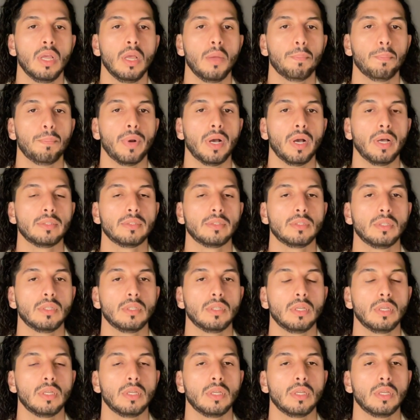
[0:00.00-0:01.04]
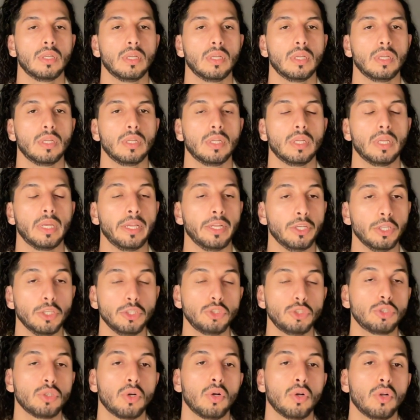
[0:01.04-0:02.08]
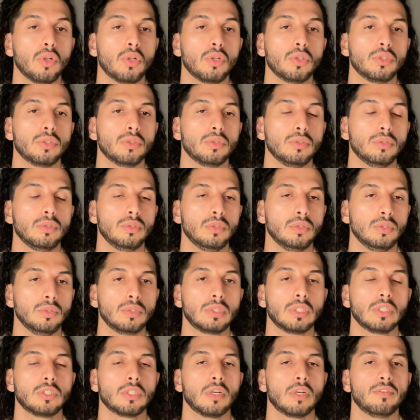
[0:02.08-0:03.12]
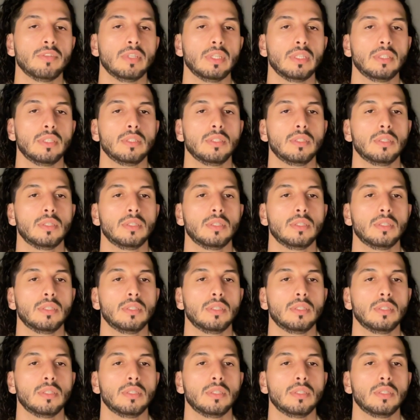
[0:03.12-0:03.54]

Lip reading: But initial usage of it